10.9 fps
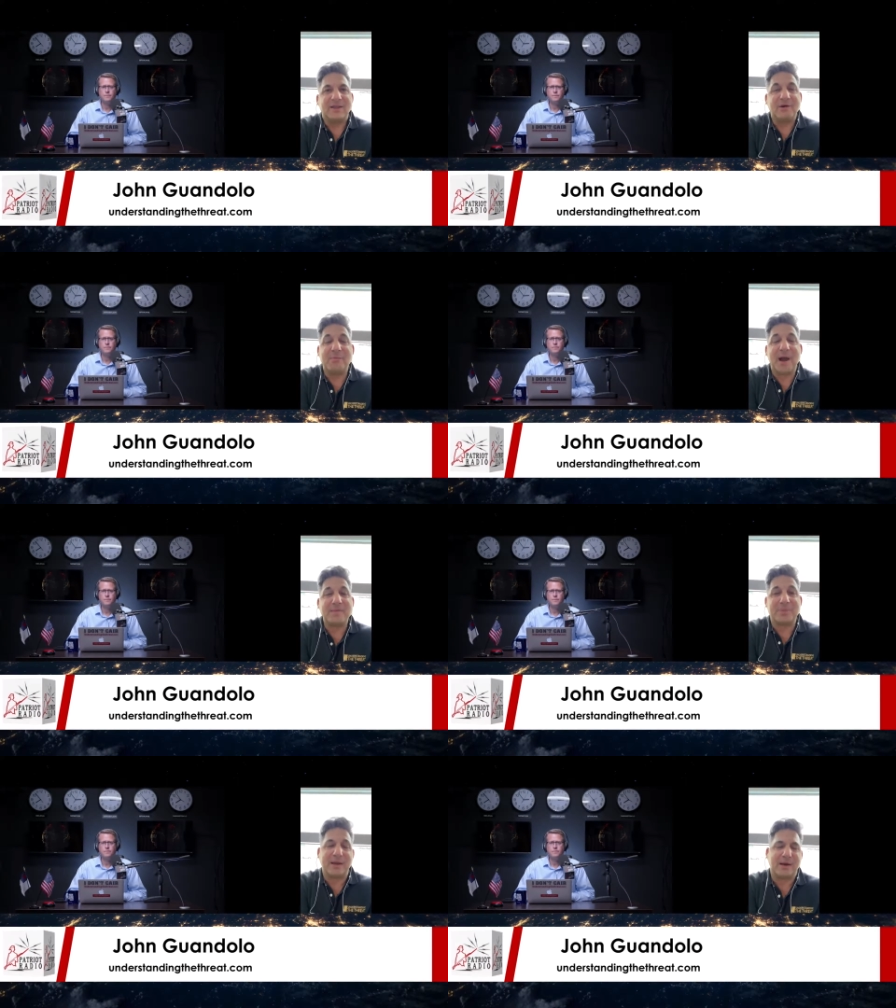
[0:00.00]
There
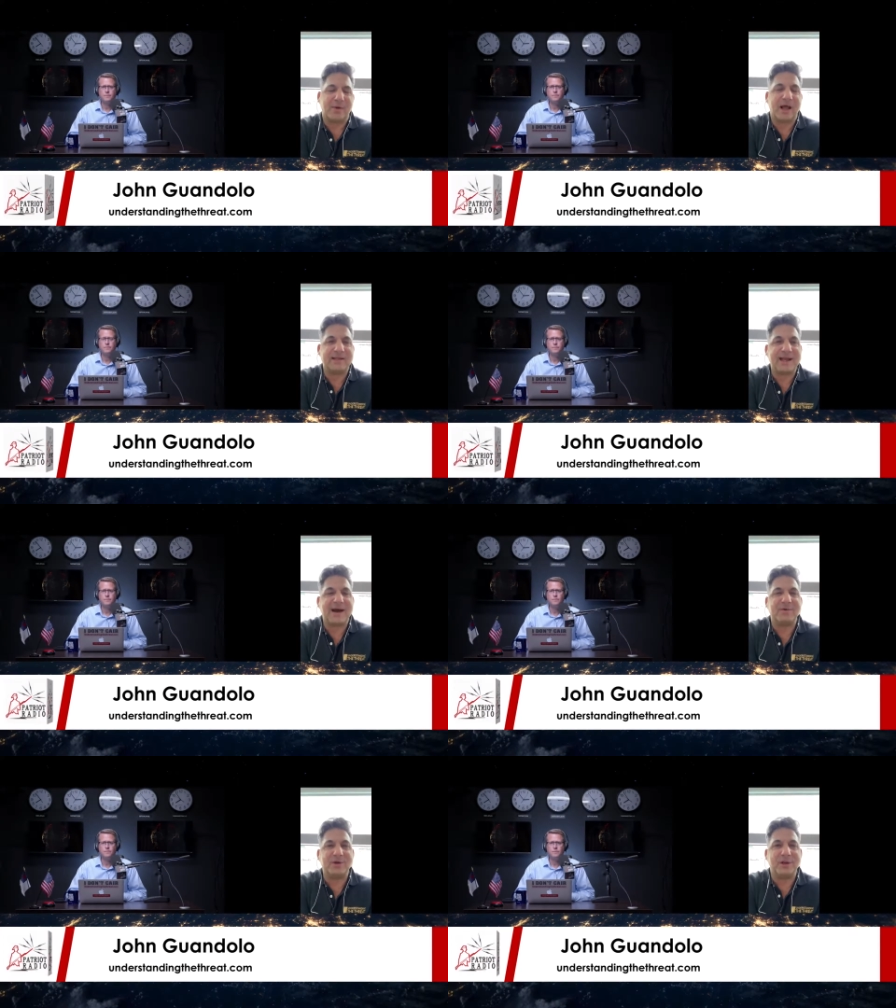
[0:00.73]
might be, I
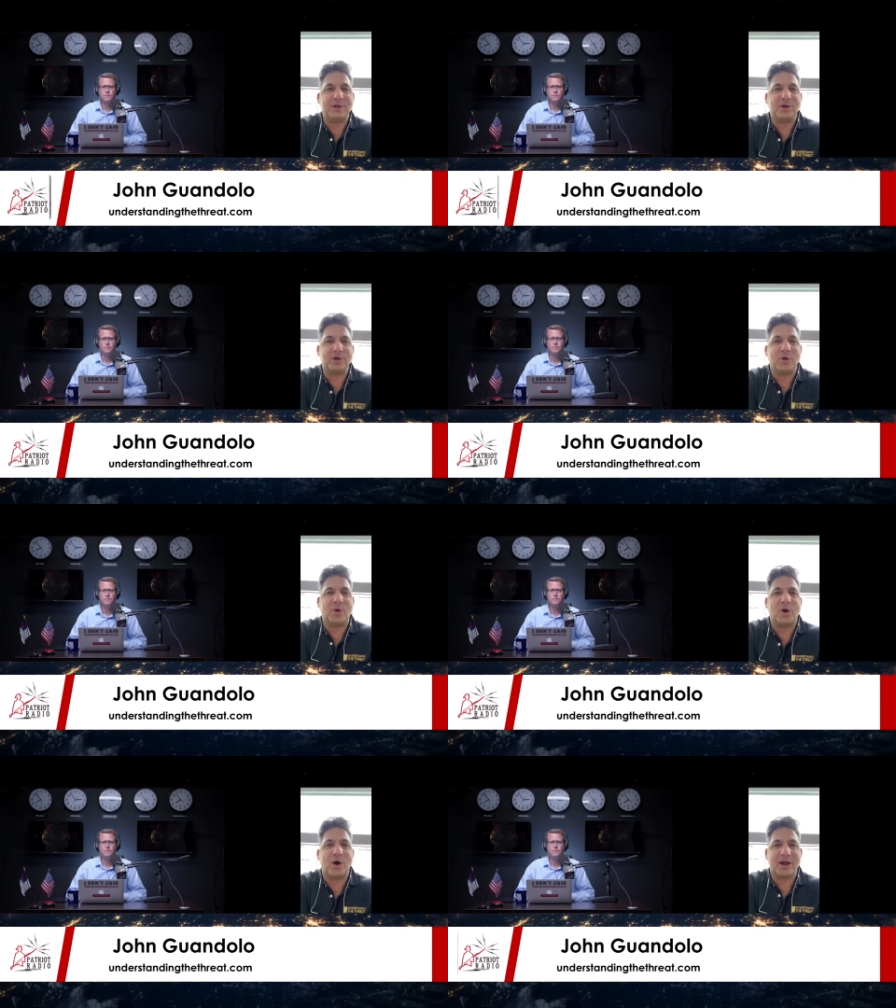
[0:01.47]
doubt
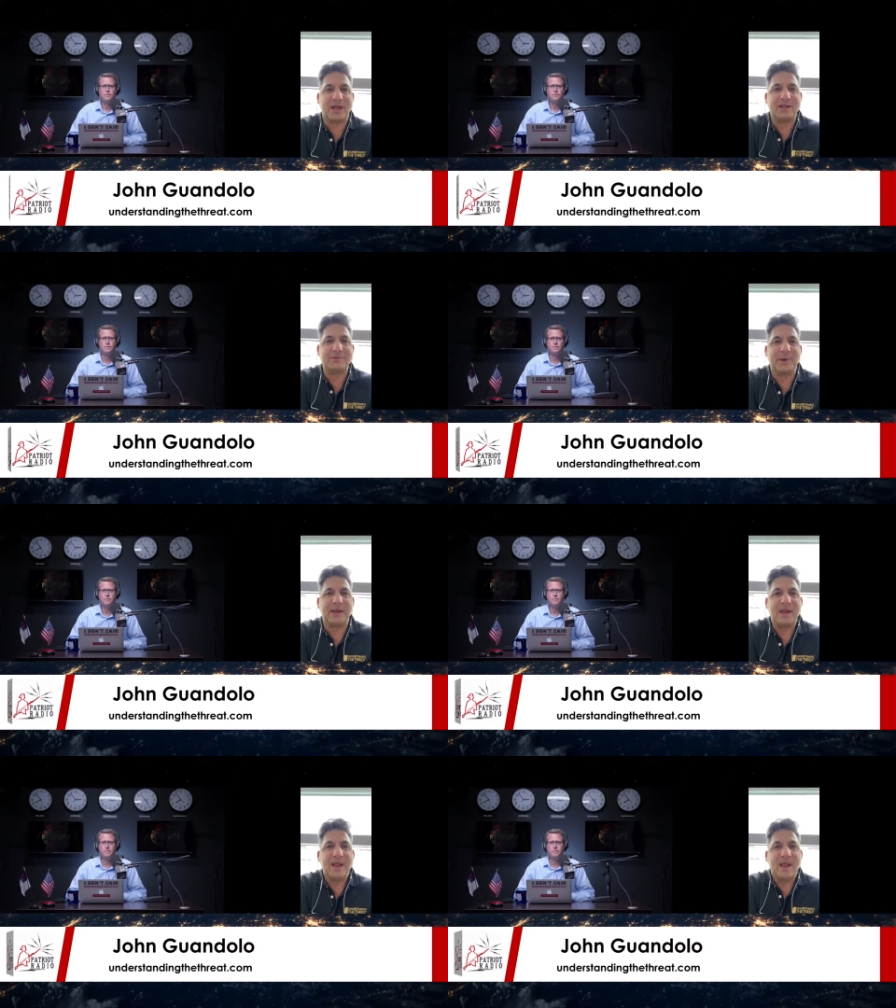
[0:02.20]
your audience,
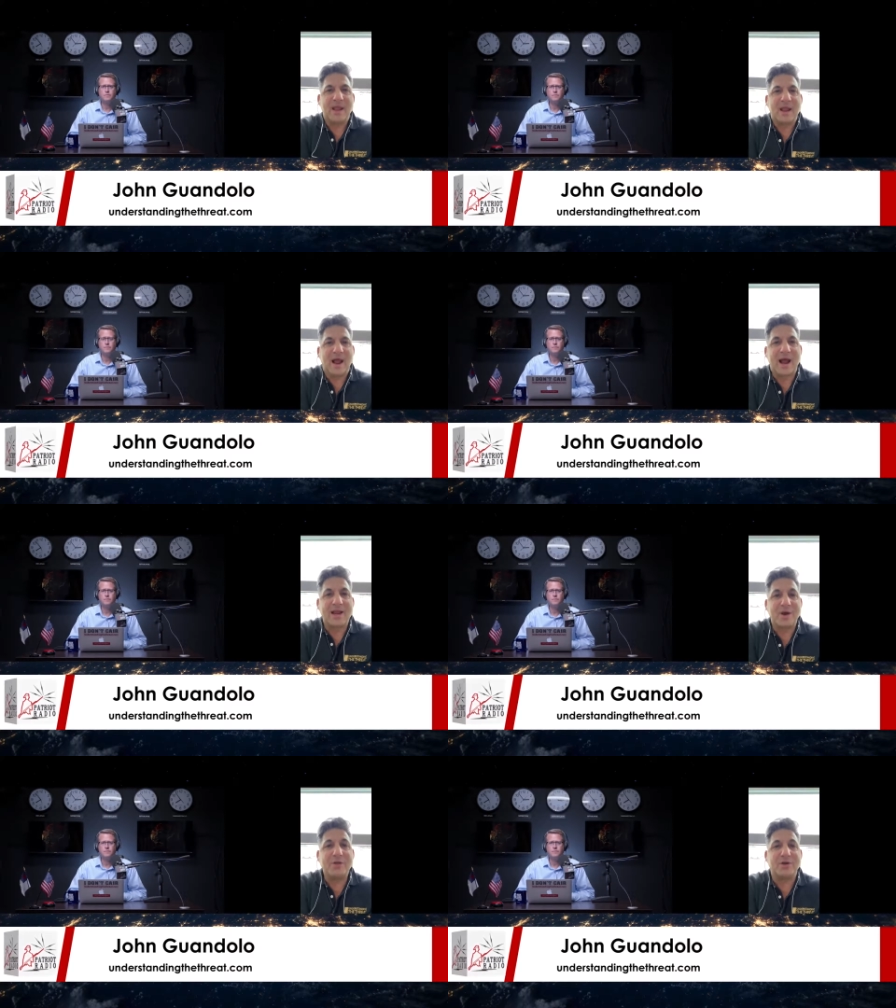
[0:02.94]
but
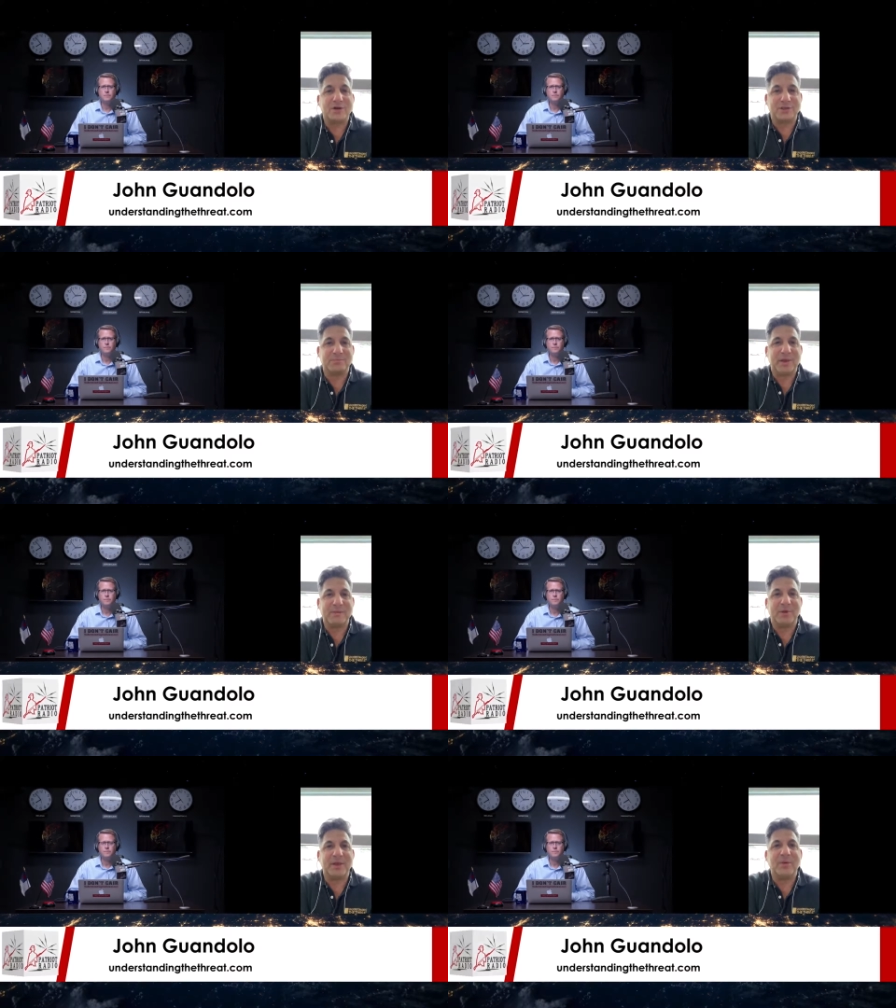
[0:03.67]
I know there's some
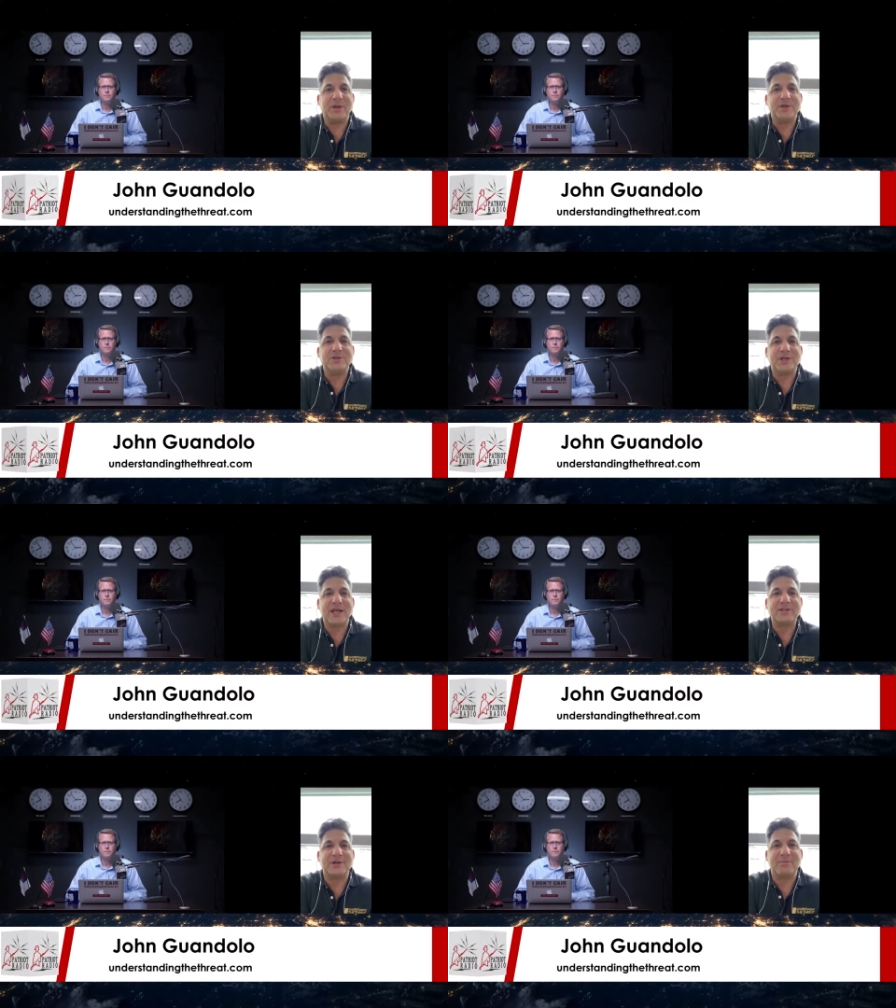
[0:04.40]
people that when you
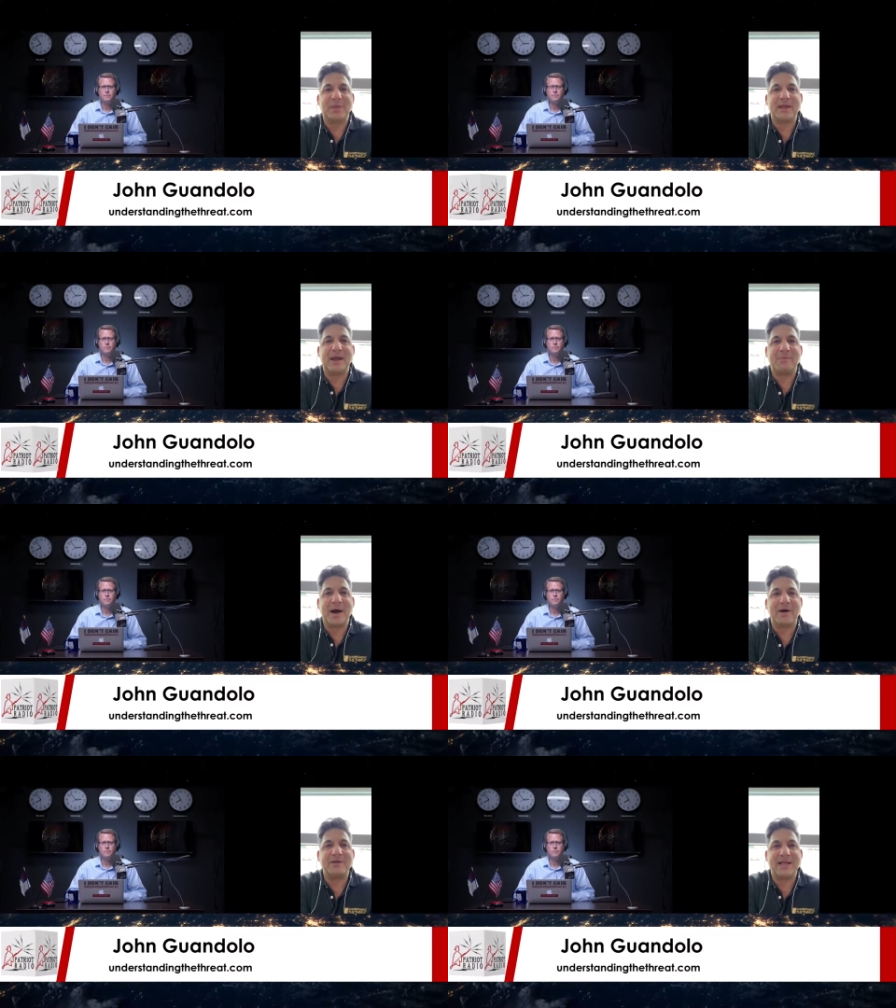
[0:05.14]
say something
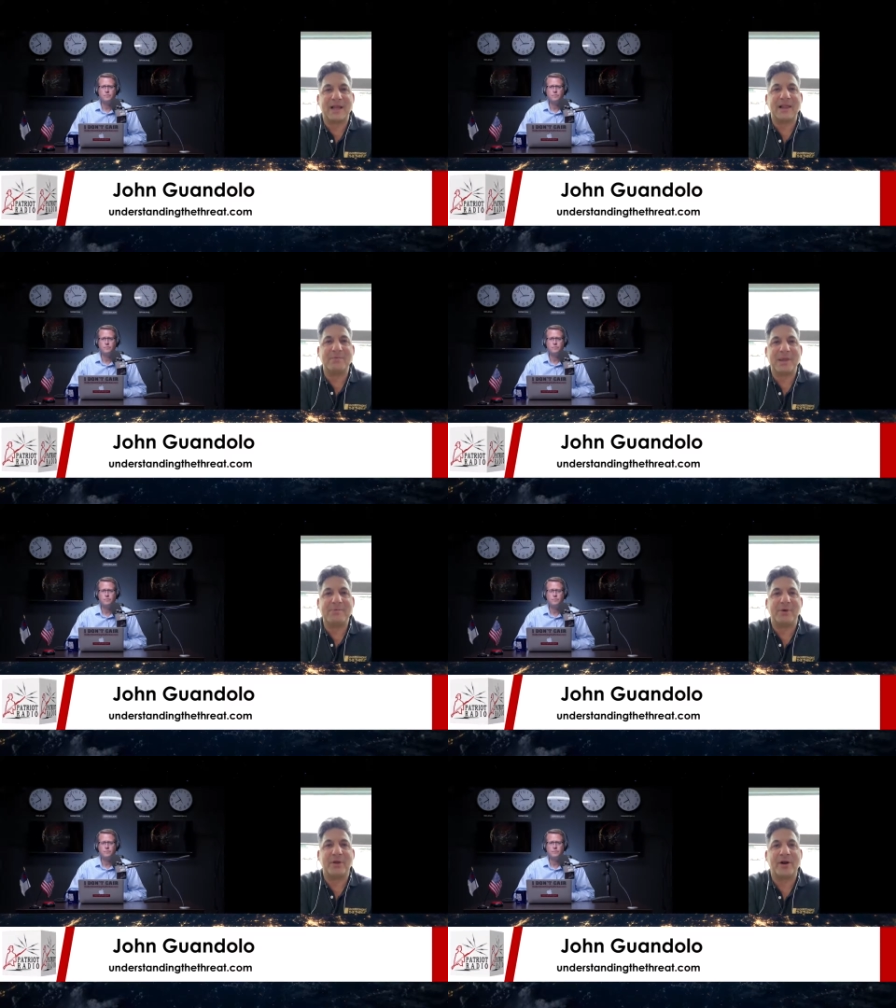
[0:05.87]
about telling
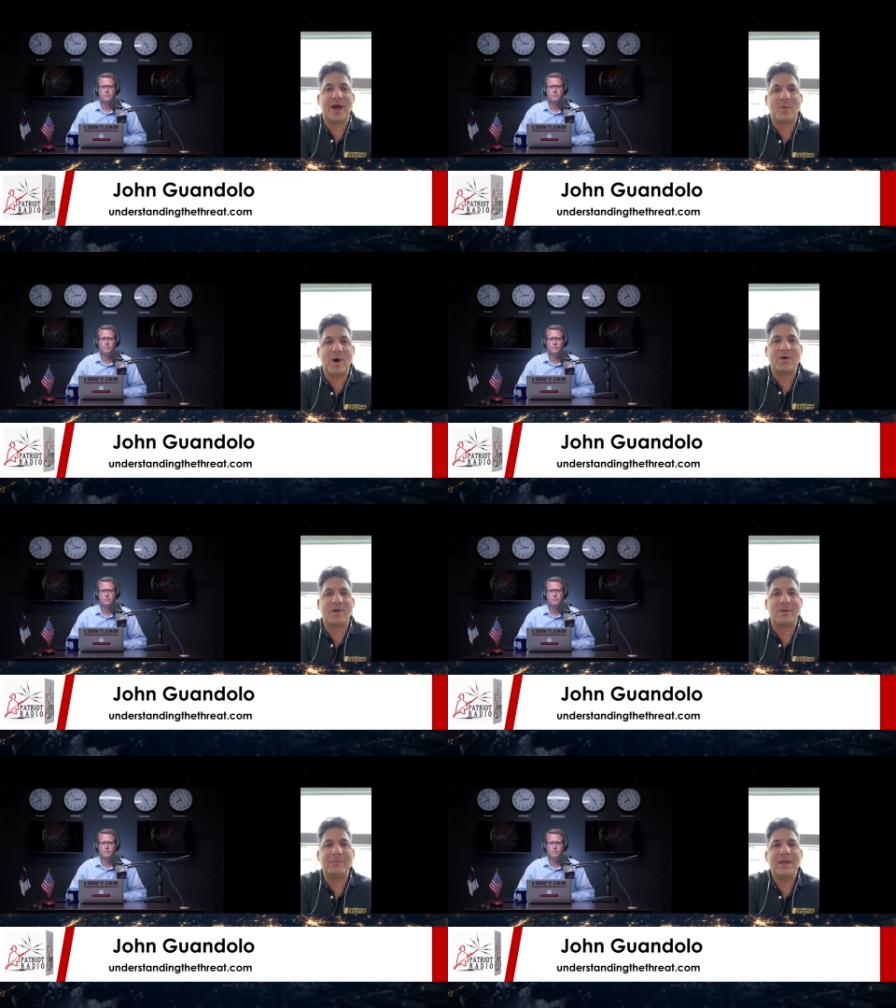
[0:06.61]
people they're not
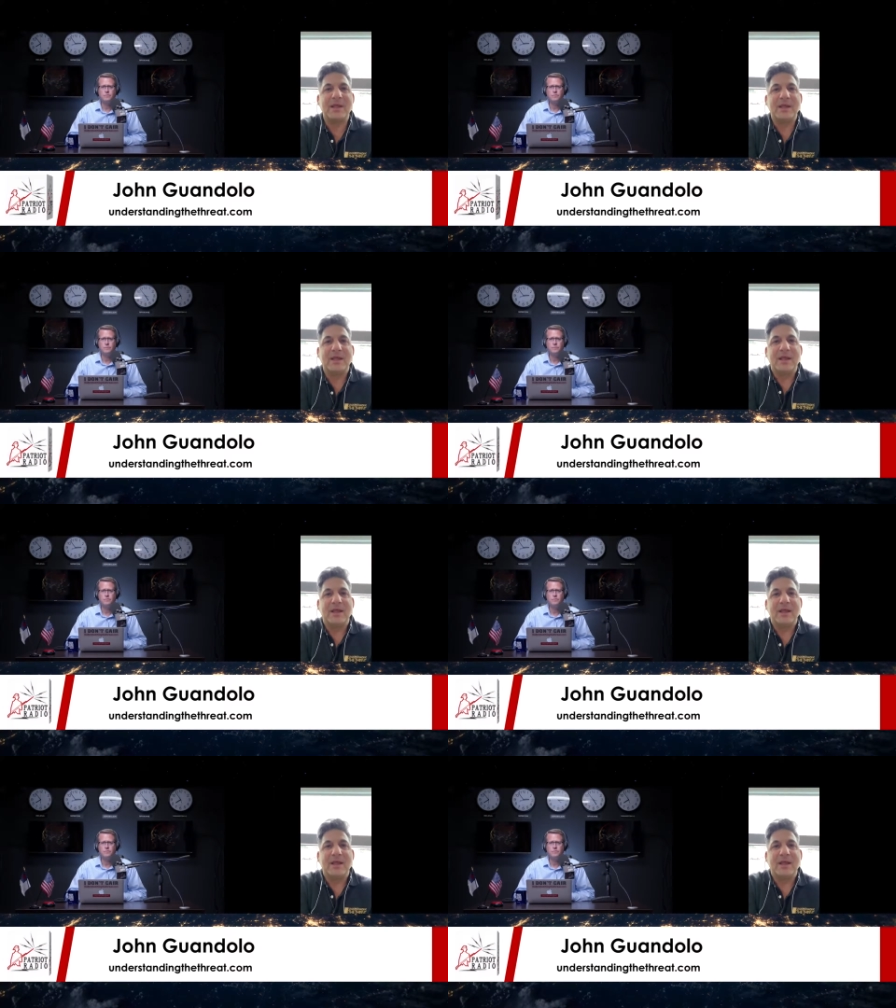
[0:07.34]
welcome,